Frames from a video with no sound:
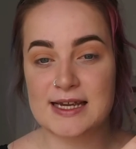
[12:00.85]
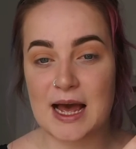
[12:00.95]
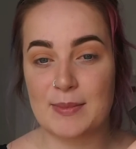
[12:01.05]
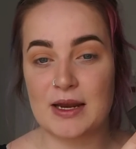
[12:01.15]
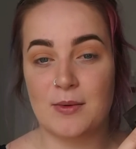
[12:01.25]

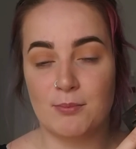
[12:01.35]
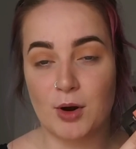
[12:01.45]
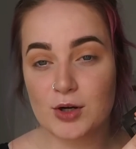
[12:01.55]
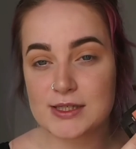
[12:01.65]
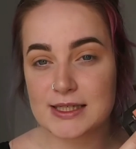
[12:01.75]
tap in
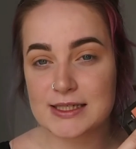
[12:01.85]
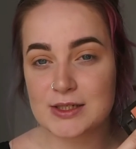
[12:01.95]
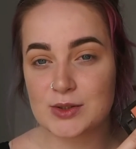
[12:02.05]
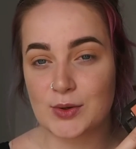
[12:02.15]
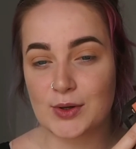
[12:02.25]
mostly to
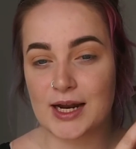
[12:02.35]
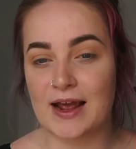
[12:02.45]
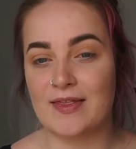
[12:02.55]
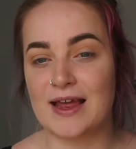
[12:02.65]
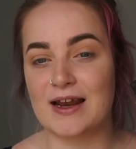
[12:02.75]
Dawn
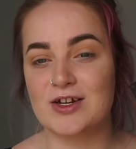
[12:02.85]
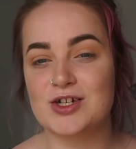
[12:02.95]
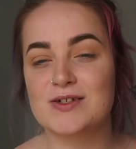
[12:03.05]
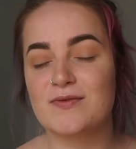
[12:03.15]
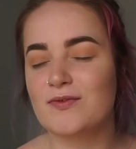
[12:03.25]
and then
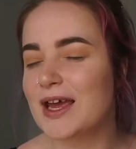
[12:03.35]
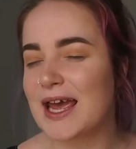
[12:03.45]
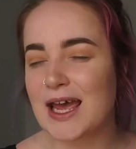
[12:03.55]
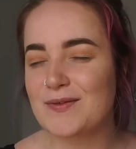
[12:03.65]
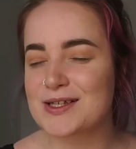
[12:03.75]
just
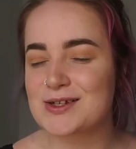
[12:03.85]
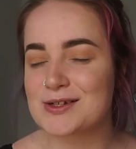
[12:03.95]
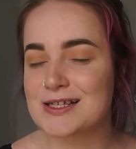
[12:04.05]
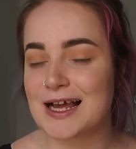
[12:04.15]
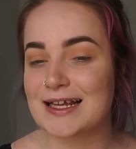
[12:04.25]
ever so
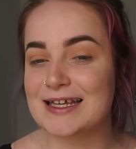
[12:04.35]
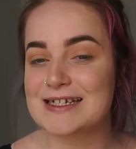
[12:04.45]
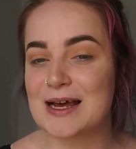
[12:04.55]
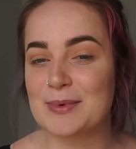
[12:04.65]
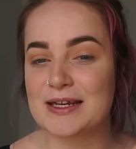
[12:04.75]
slightly
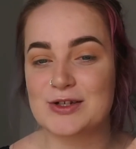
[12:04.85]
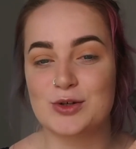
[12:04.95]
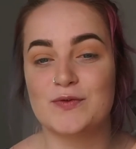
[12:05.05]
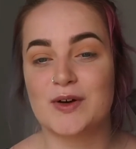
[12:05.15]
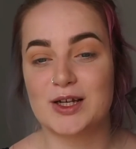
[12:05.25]
tap
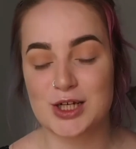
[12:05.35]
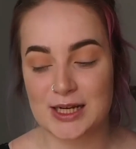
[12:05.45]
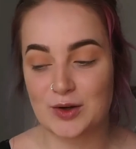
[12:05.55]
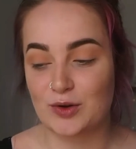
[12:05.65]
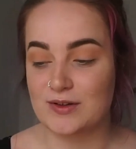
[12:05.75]
into Fudge
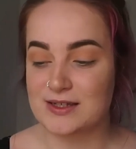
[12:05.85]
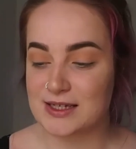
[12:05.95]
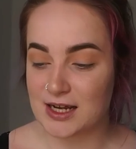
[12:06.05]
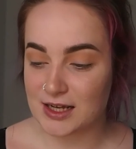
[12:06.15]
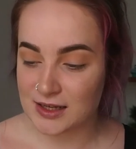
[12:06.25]
and All
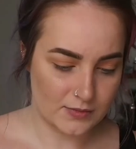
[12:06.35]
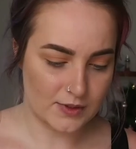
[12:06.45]
Star.